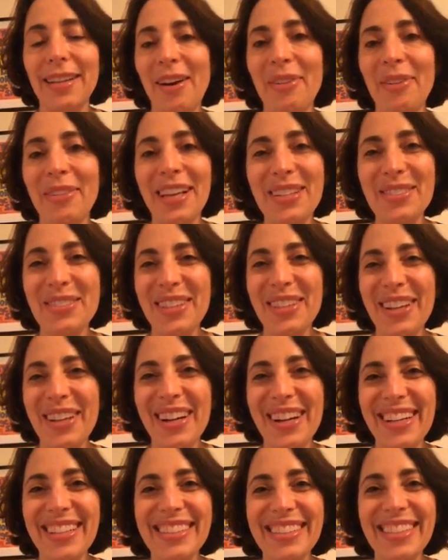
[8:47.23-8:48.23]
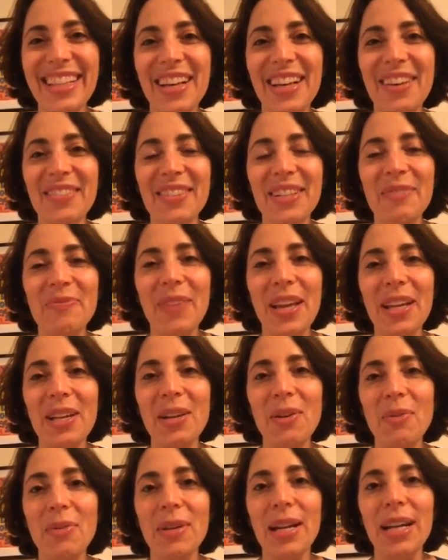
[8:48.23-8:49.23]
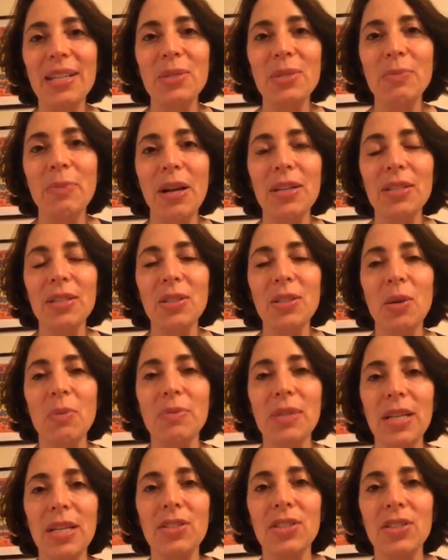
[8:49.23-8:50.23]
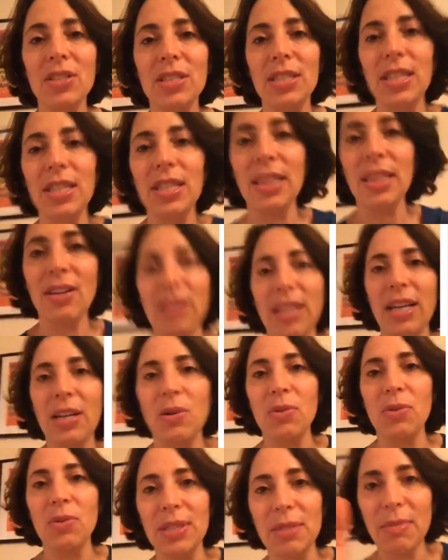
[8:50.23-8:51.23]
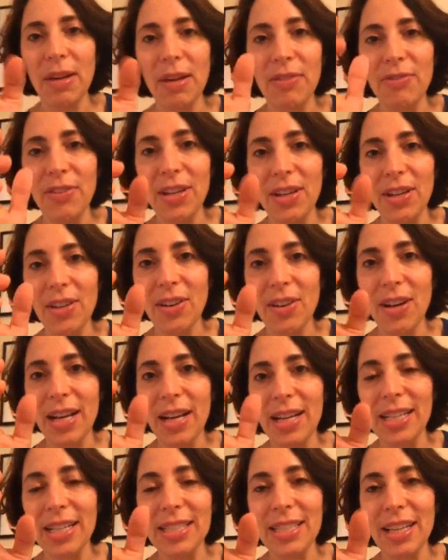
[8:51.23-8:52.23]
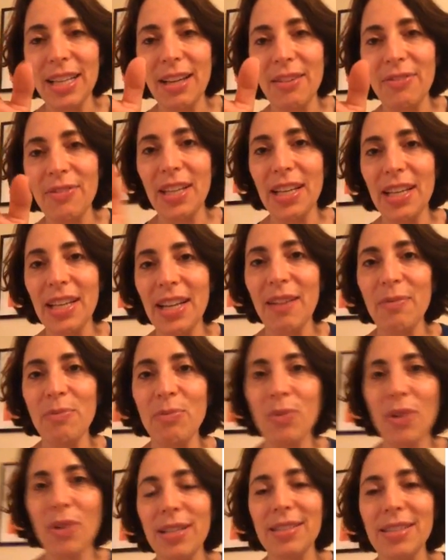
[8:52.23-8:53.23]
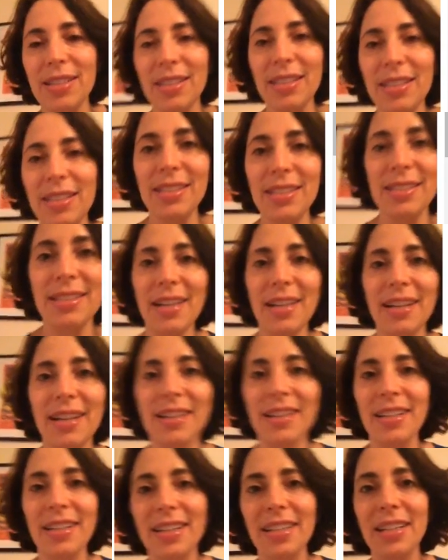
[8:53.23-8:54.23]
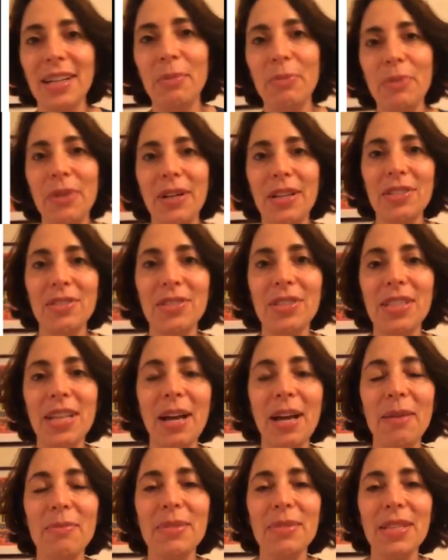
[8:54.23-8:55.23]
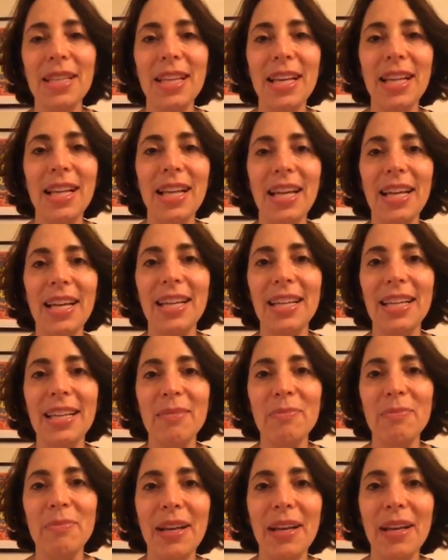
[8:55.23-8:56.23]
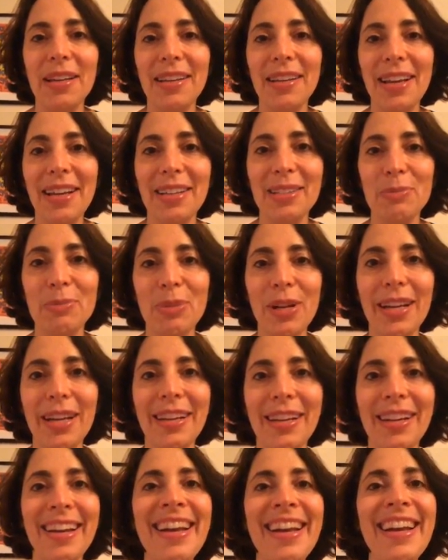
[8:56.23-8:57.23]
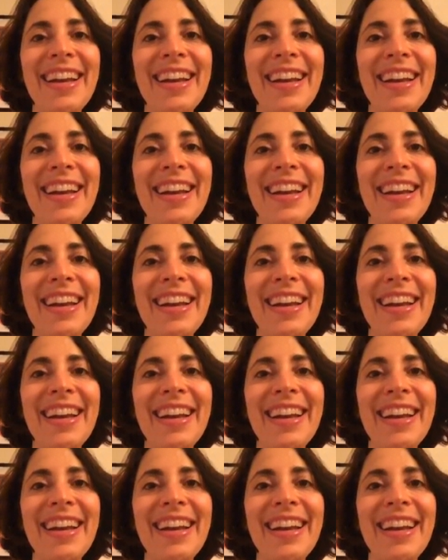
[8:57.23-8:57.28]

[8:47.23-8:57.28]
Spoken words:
Oh, thanks for the hearts. I love it. I know when I do Periscopes, I just sit there like holding my finger on it until I feel like I've pressed at least a couple hundred times, and then I give my hand a break.